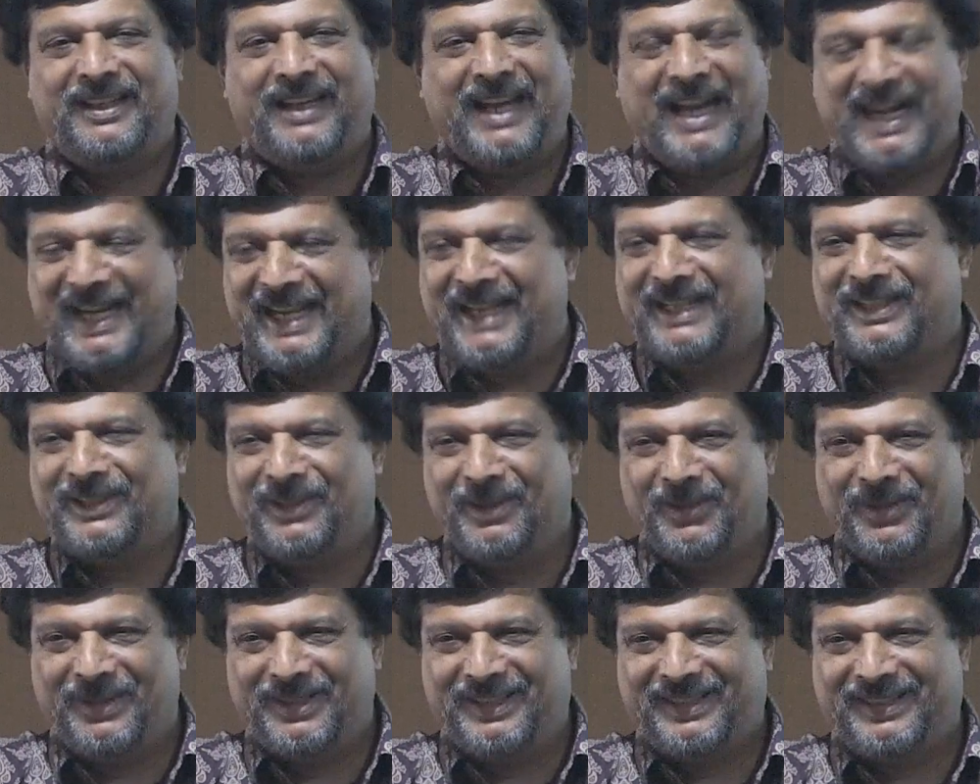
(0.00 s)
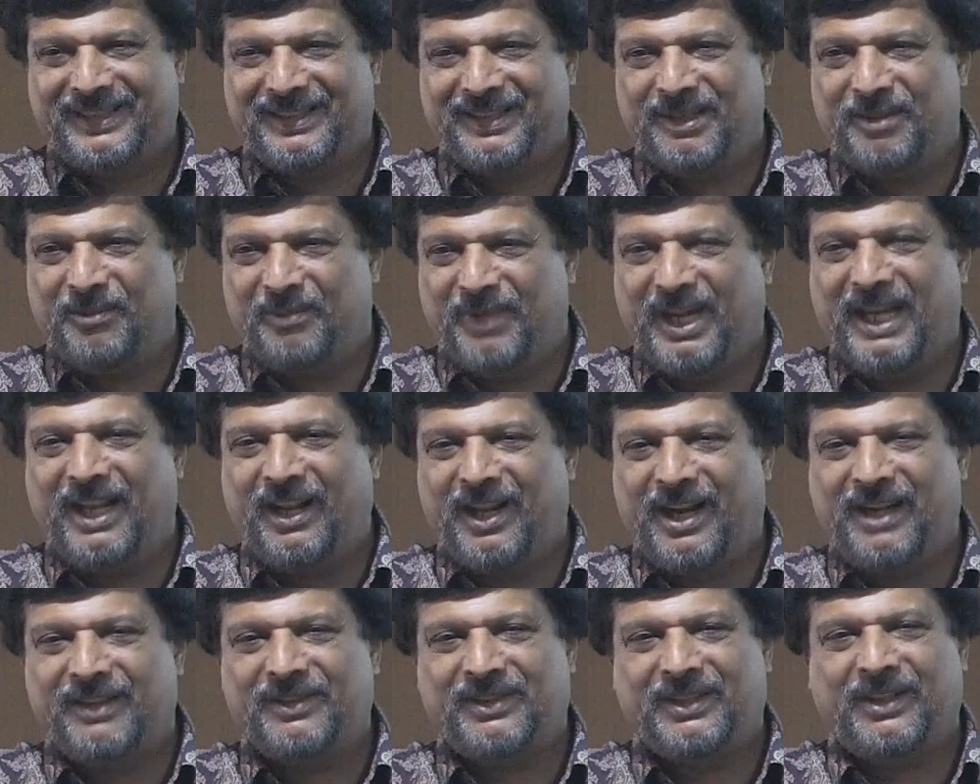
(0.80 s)
anecdotes by a
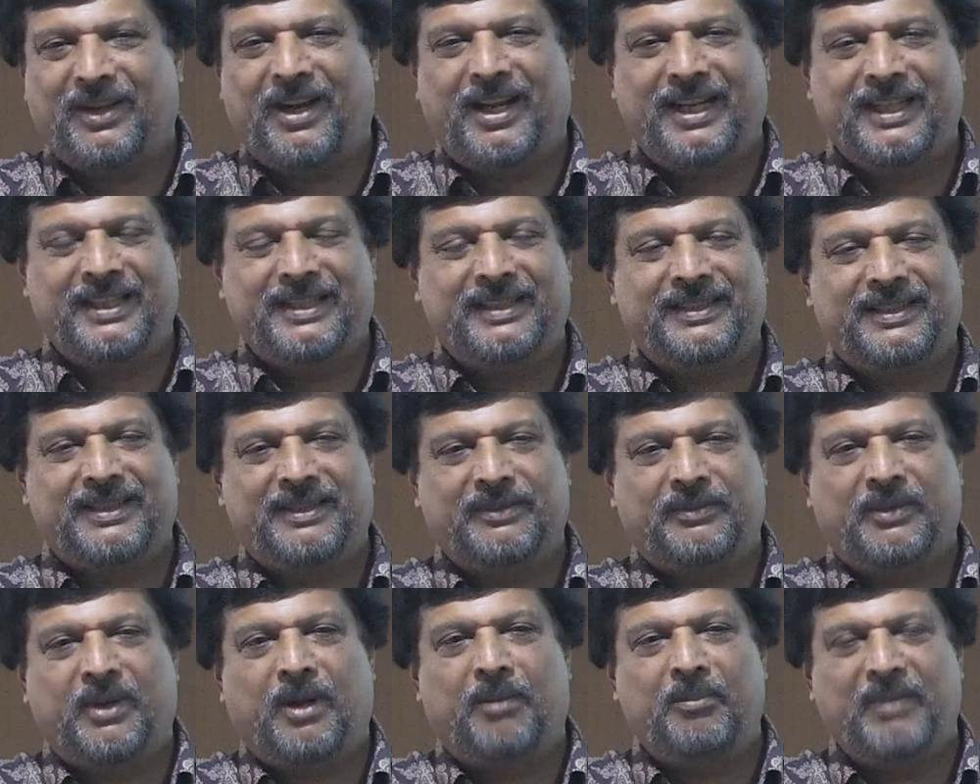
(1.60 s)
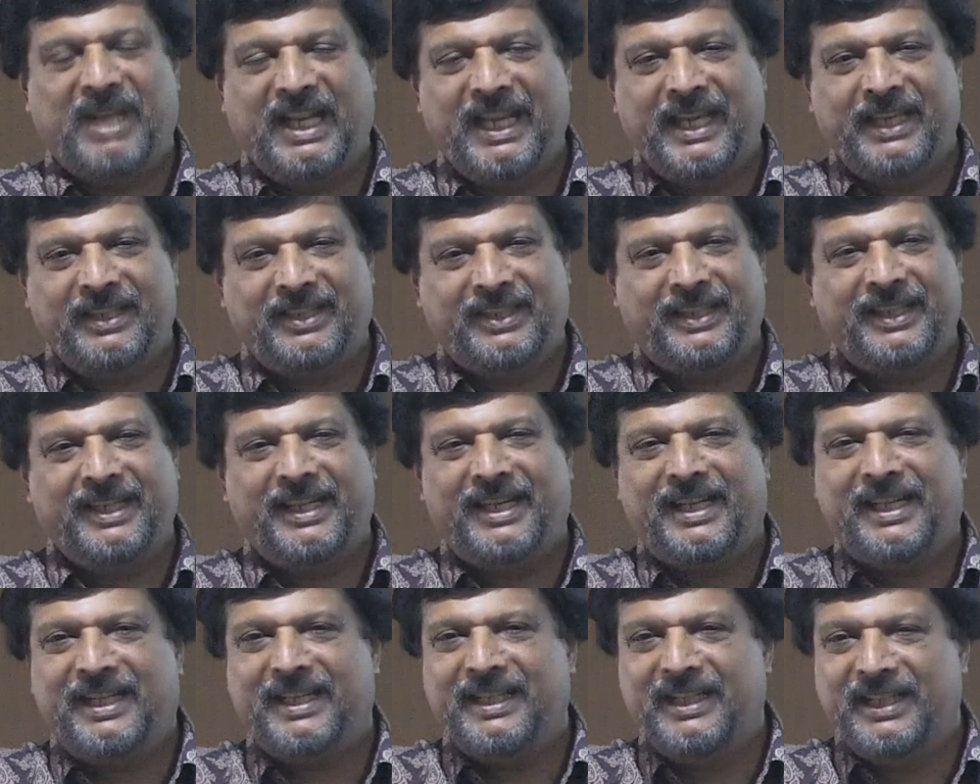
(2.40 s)
lot of scholars from
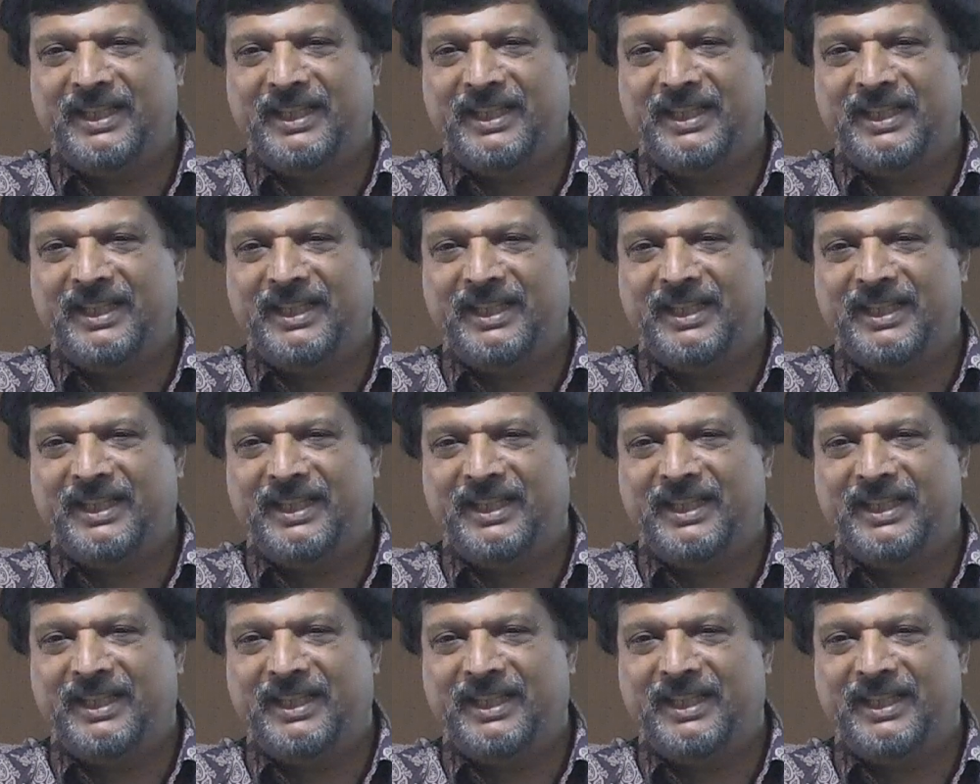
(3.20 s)
Malaysia,